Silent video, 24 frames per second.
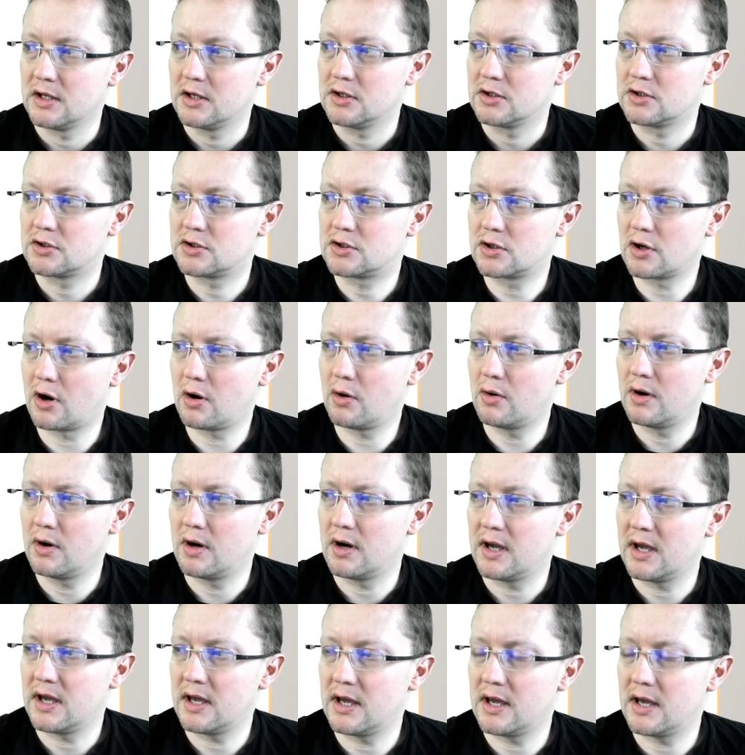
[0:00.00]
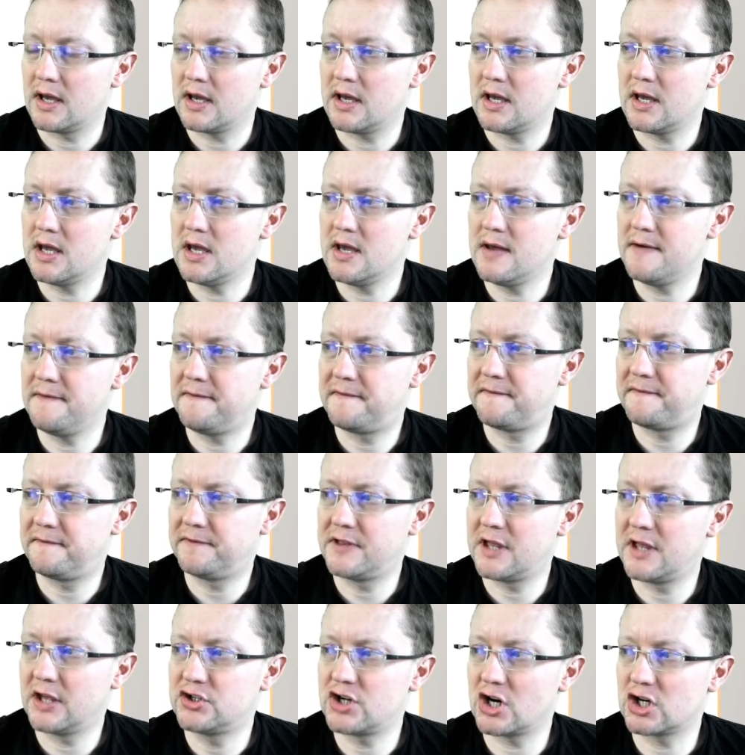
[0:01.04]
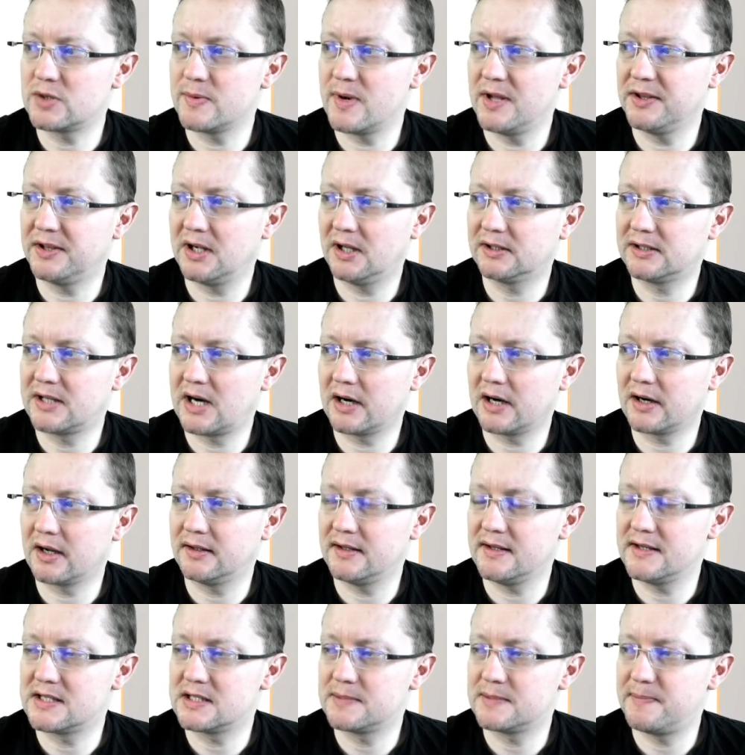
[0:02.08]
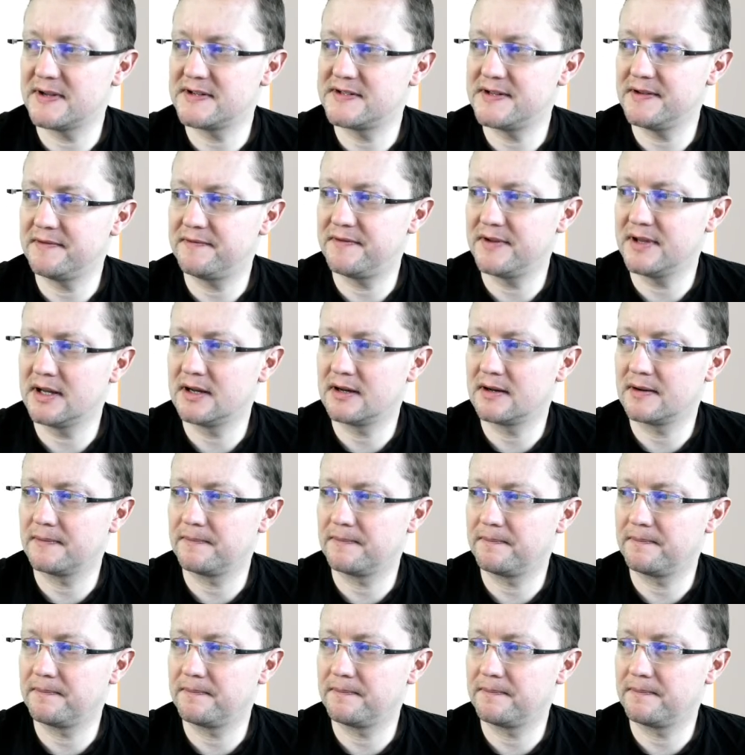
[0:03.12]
So if the judgmental target is specific,